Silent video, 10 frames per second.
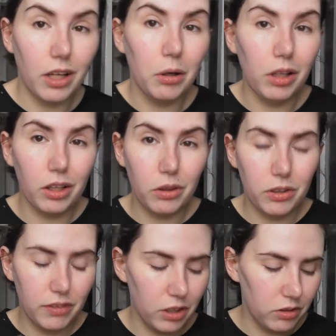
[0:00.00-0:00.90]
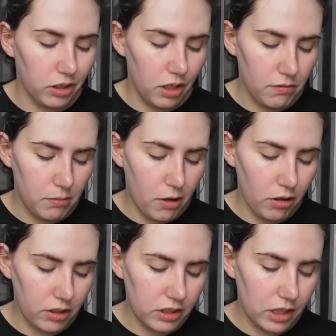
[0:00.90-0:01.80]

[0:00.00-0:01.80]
I'll link those videos in the info box.